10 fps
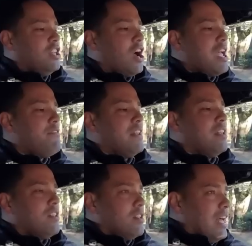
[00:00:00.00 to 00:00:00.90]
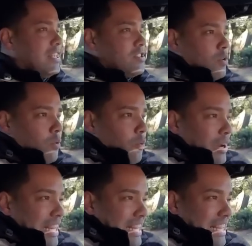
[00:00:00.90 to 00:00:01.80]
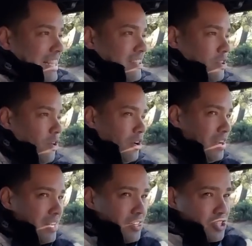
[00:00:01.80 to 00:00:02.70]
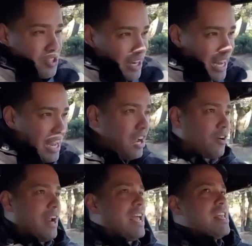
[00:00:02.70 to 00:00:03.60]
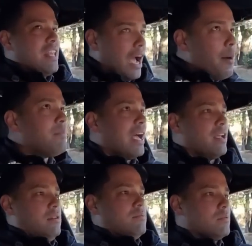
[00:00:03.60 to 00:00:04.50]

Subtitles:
not even like squeeze or shrink or anything. I'm like